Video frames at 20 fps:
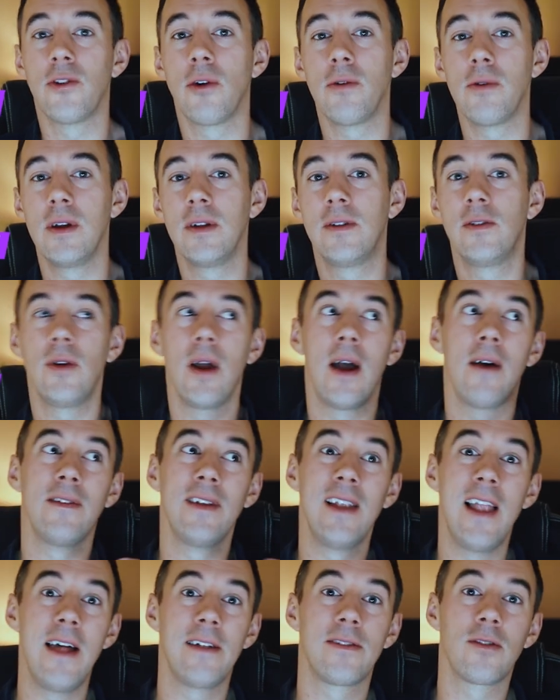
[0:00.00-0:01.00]
So if you have
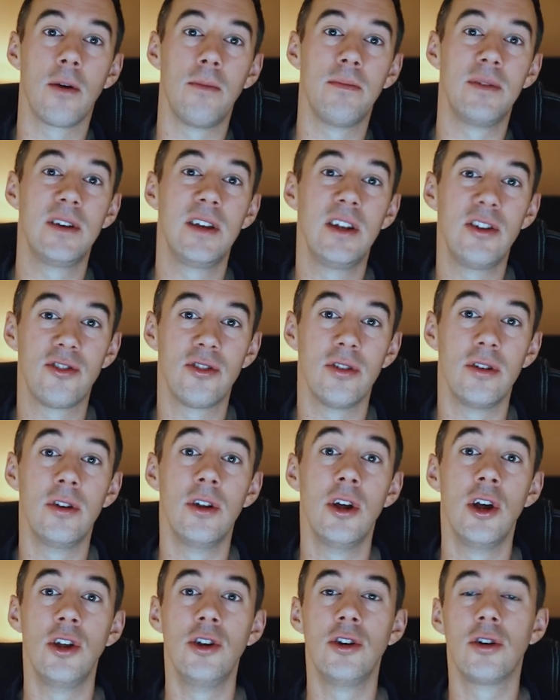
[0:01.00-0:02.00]
less
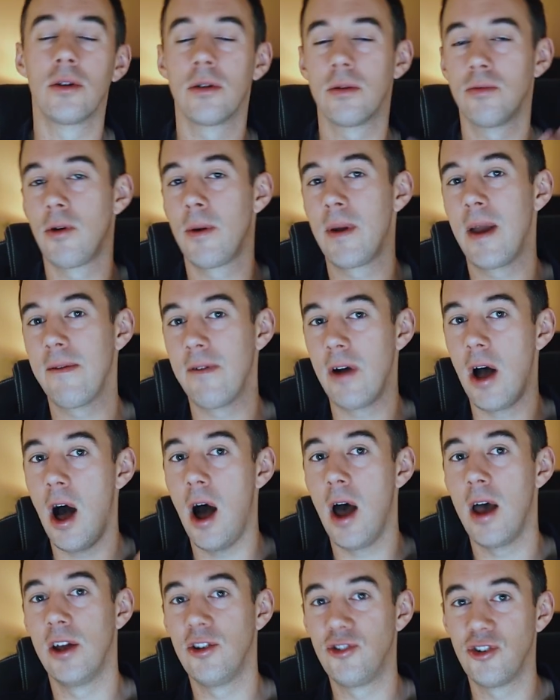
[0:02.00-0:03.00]
competition, you're going to probably have a
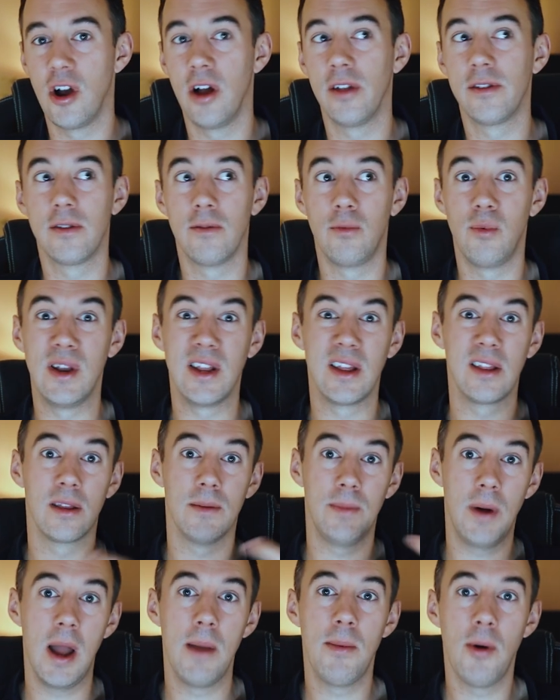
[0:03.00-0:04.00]
higher chance of winning
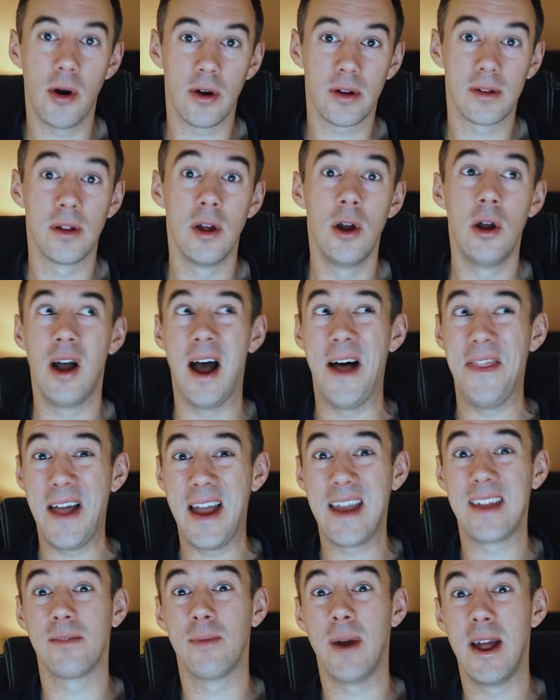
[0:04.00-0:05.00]
the buy box. And
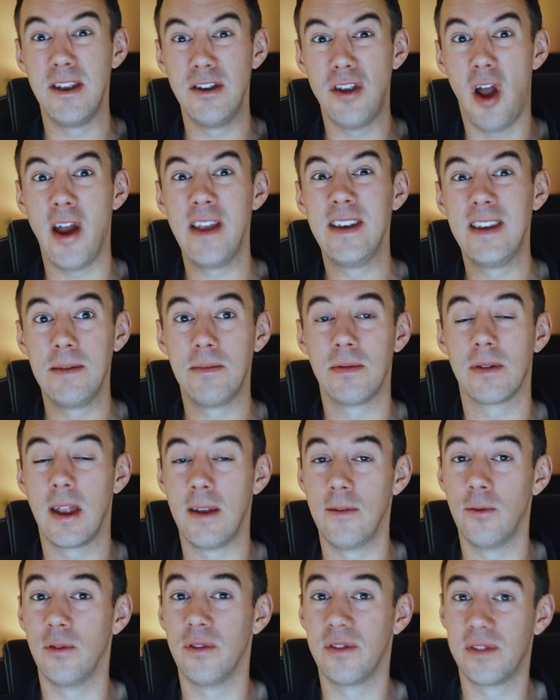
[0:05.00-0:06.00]
that is where
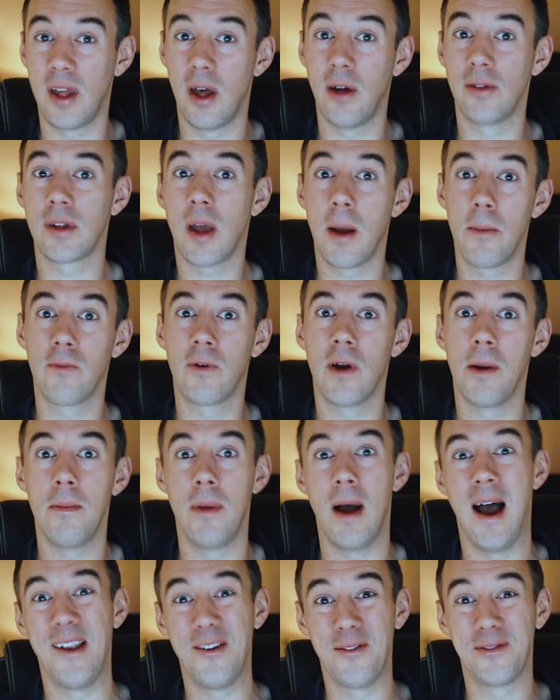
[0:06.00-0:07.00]
90% of all the sales come from.
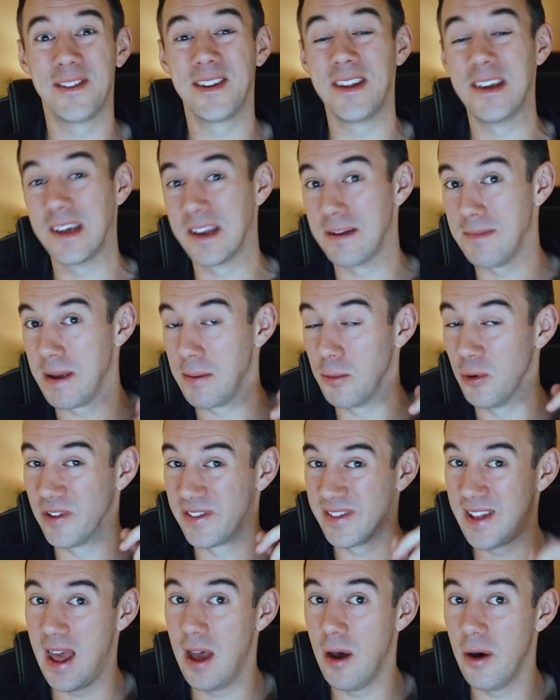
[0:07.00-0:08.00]
And obviously you're going to make more
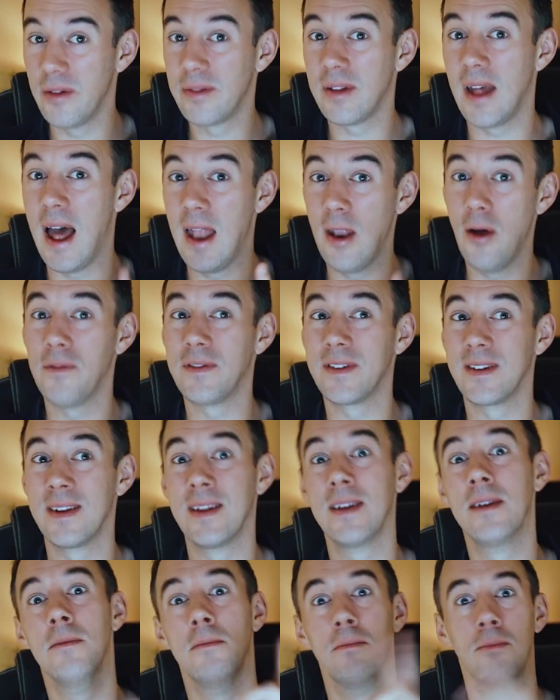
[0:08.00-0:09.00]
sales and
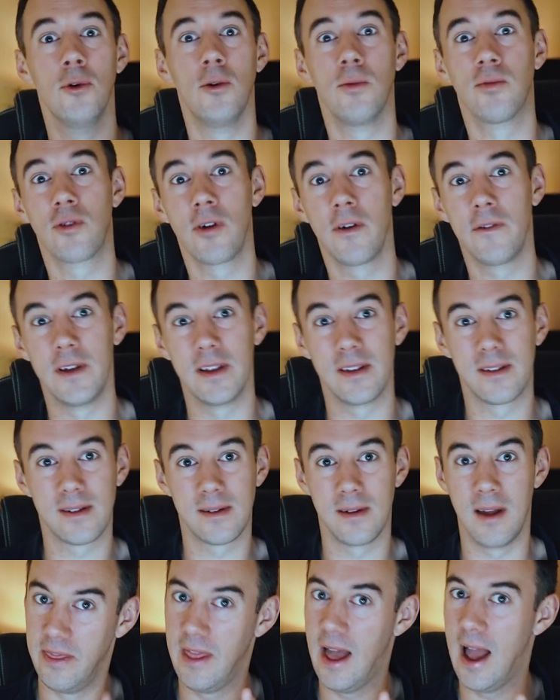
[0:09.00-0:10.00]
obviously more
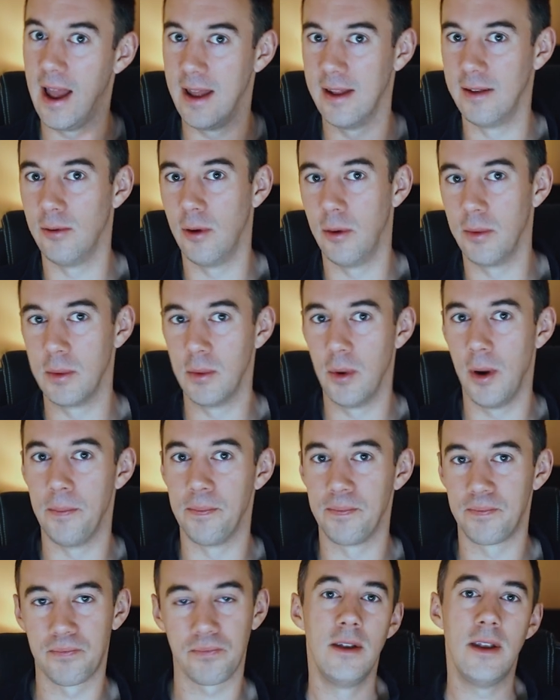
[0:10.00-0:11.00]
profits. That is what we want.
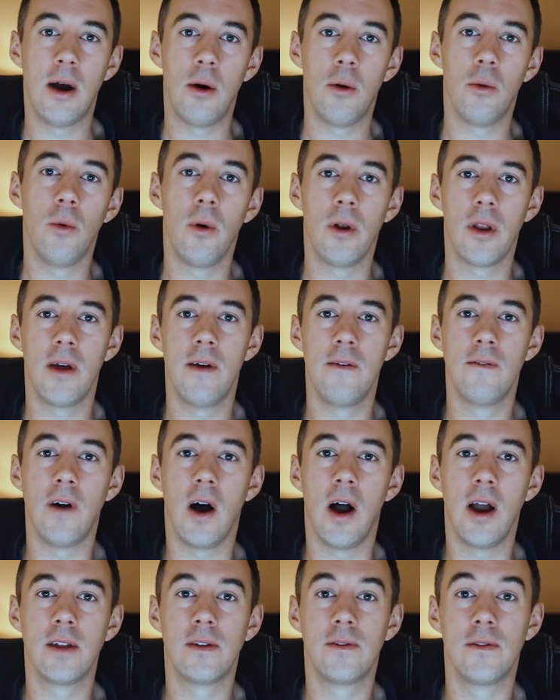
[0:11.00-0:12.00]
Now, what I
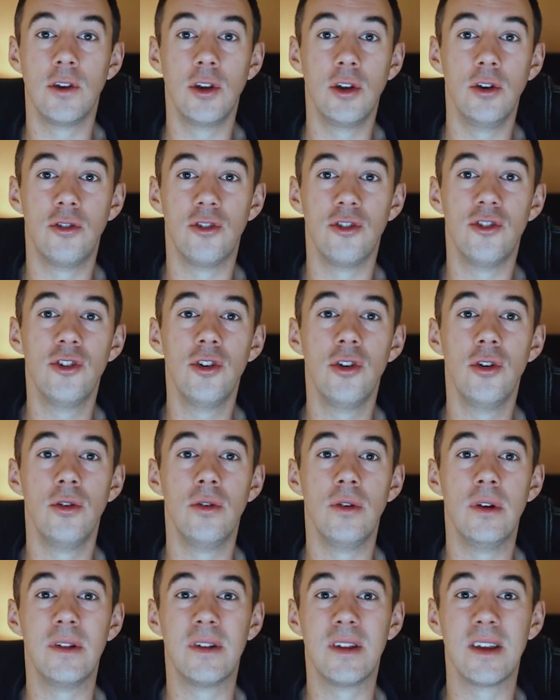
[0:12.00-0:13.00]
advise for you to
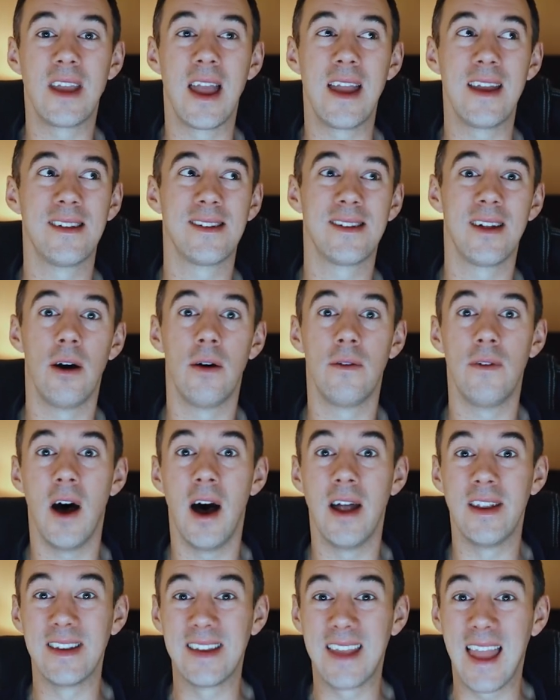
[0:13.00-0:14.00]
do is to get yourself
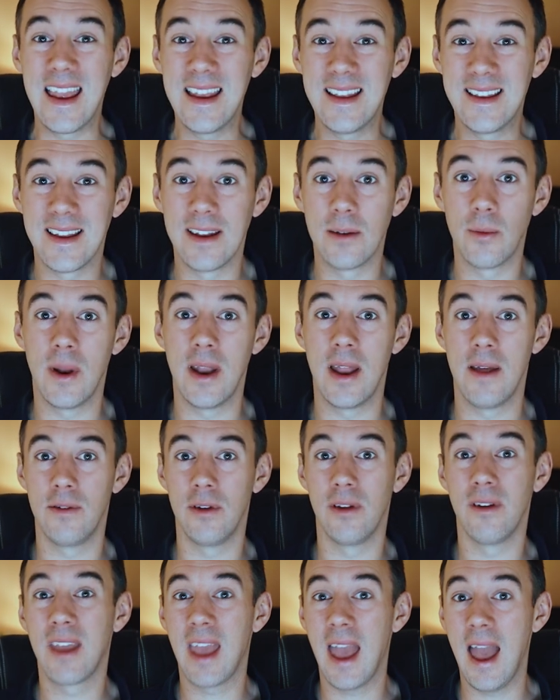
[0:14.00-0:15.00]
ungated whenever
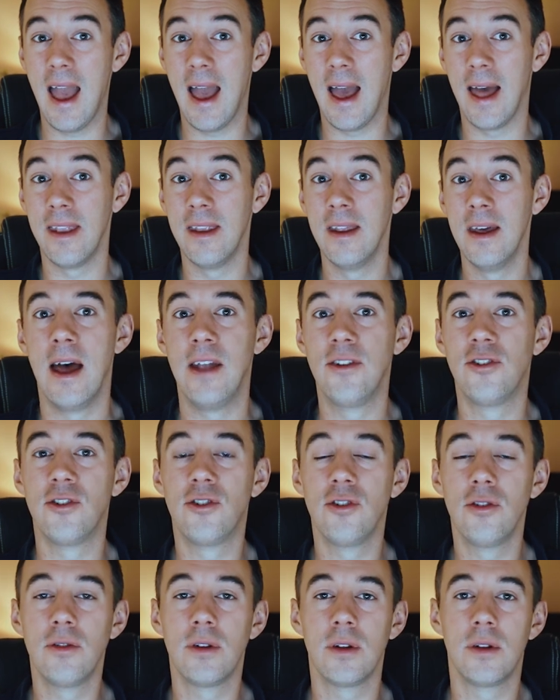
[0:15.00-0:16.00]
you can. And to
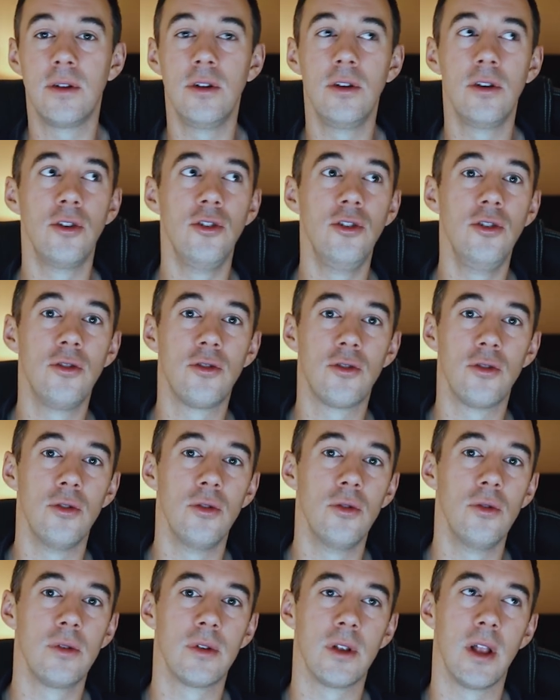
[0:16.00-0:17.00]
do this, you can use
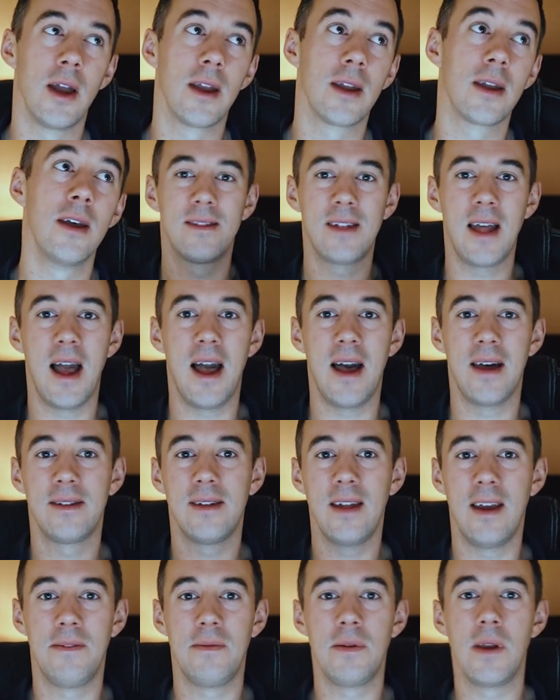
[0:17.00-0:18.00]
tools like SAS,
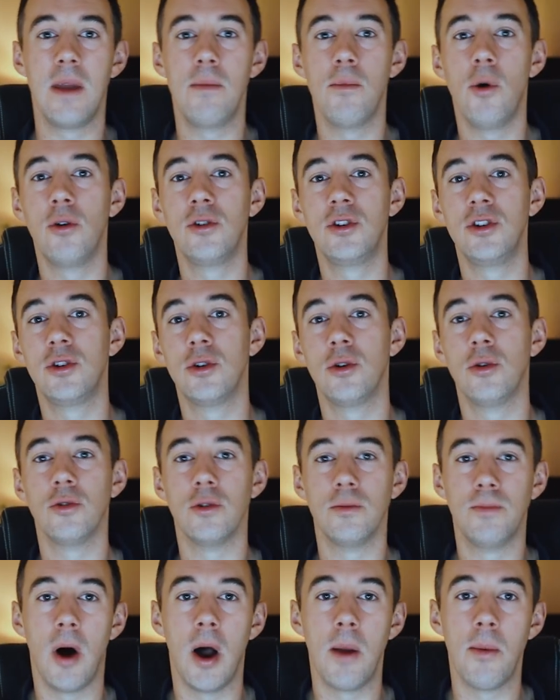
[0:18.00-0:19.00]
FBA
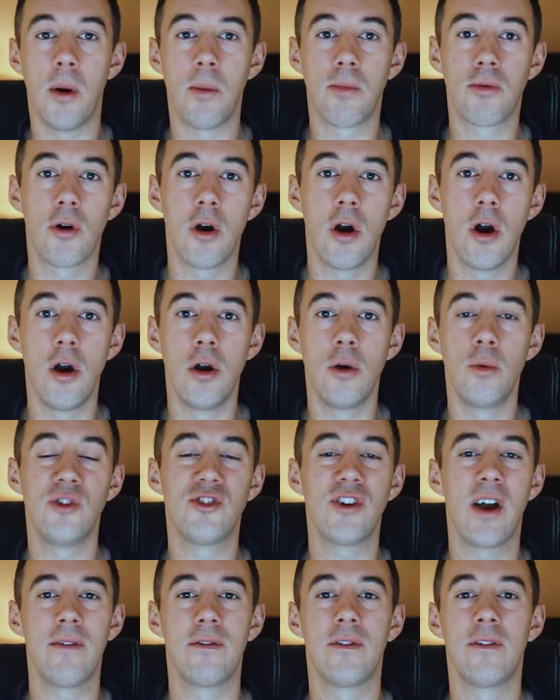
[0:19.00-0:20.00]
Multitool, BuyBotPro,
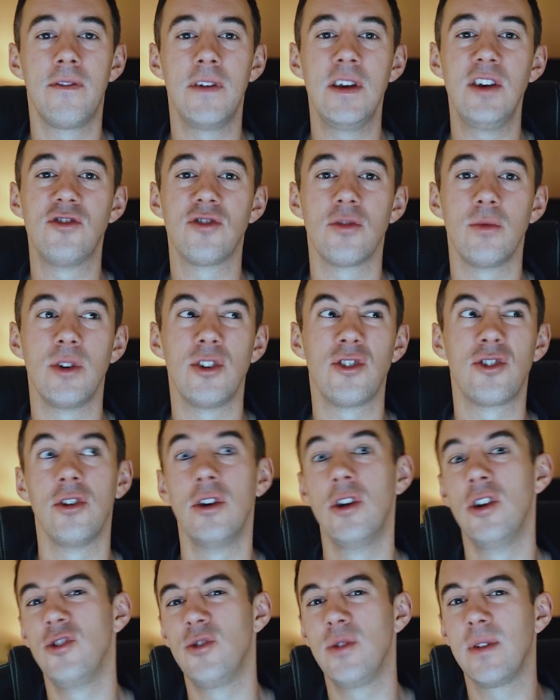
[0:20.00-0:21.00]
which have a feature which,
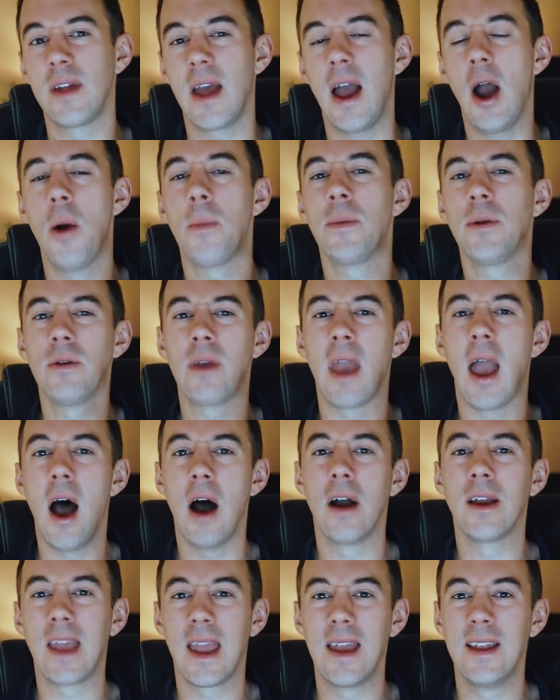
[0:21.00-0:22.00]
should you say, help you get
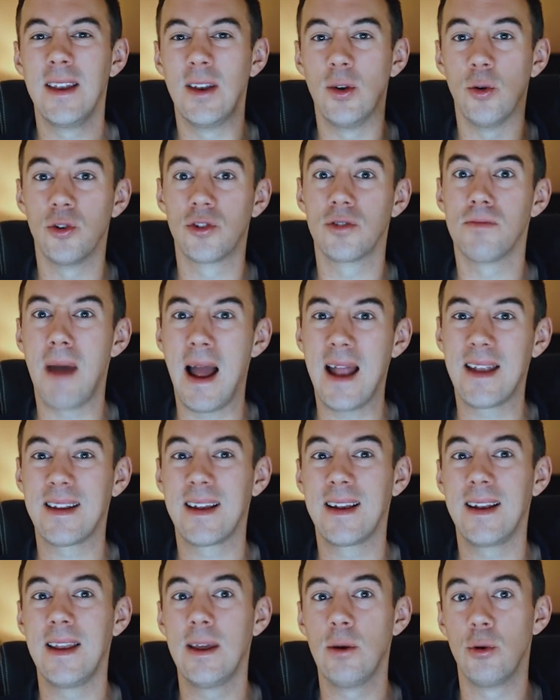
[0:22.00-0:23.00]
ungated
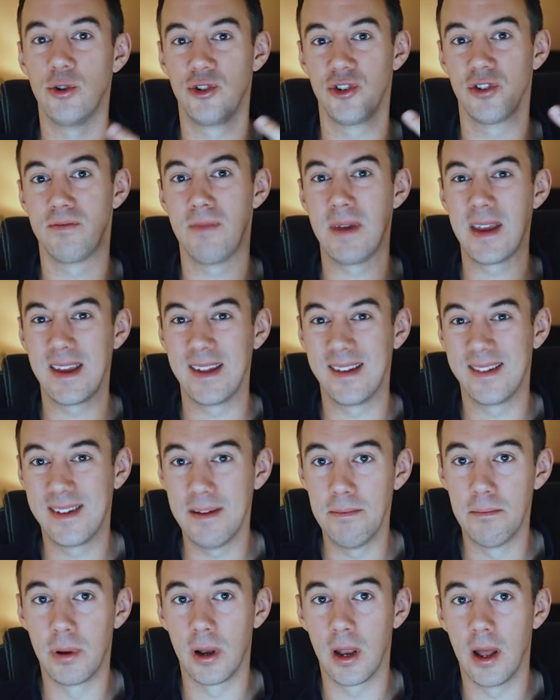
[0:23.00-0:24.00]
automatically or just make it
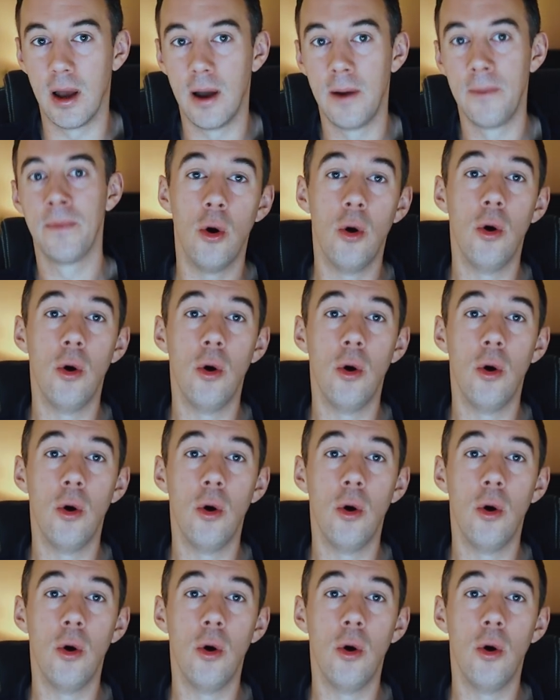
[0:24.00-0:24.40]
simpler.